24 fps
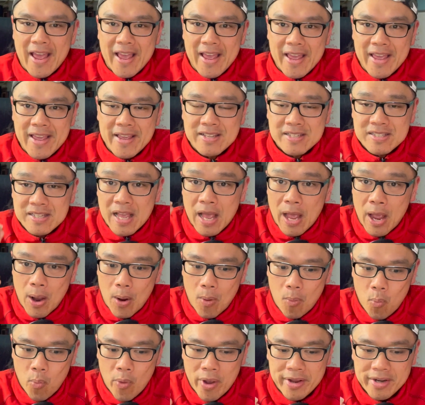is
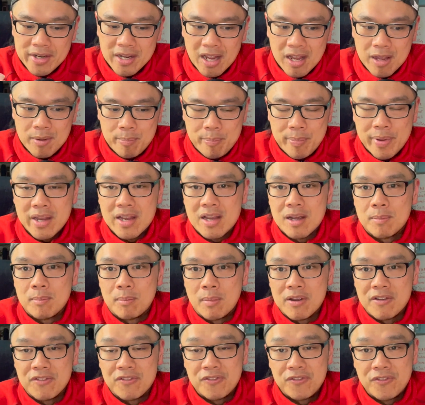when I picked up
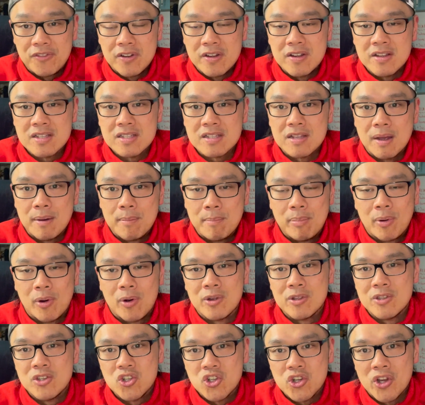my first
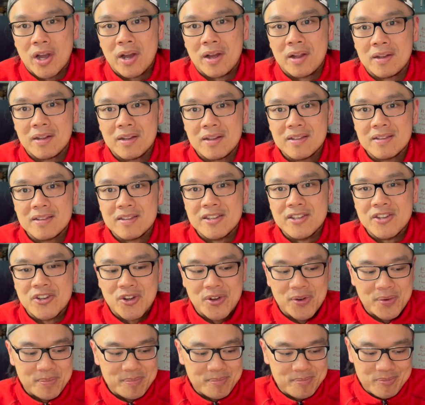born child, you
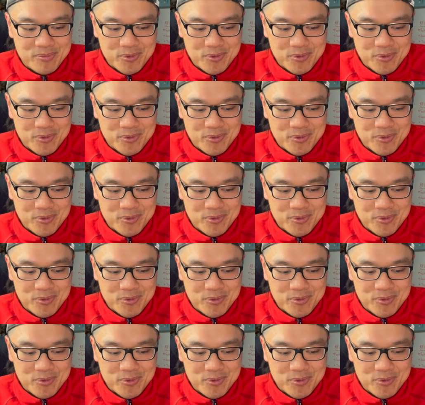know.